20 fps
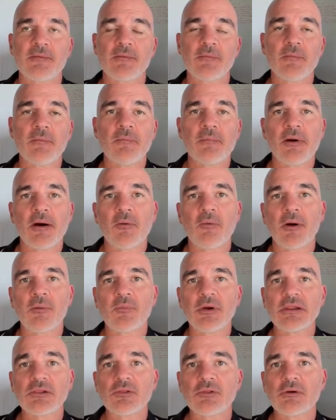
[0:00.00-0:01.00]
But when
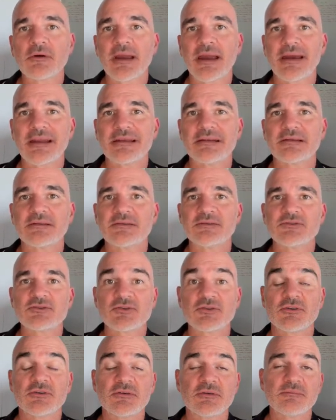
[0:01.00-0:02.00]
we look at
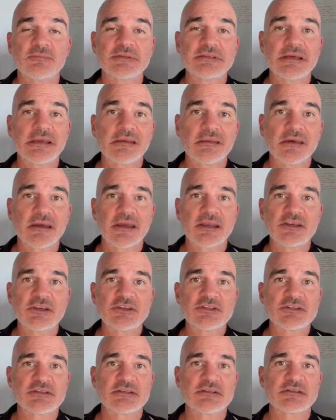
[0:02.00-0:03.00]
two particular
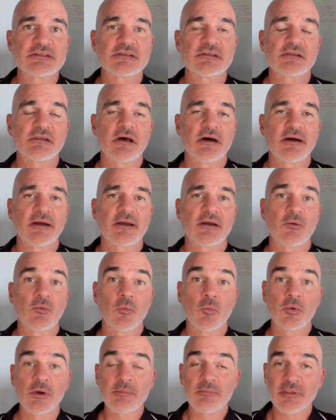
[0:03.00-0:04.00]
conditions like
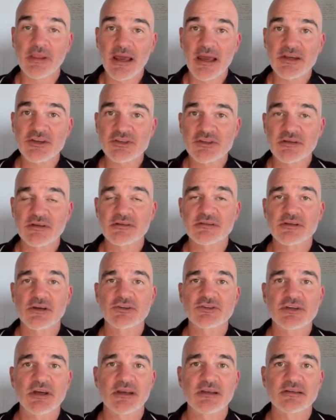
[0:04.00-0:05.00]
whiplash
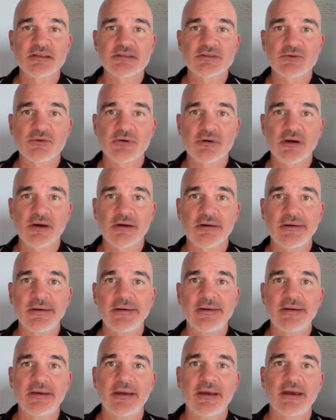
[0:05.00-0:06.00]
associated disorder
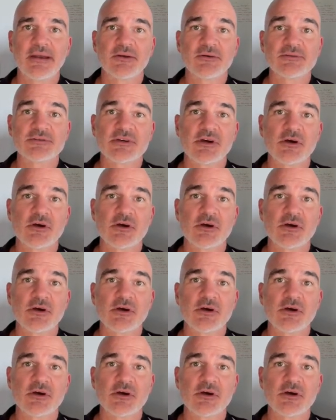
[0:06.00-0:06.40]
and also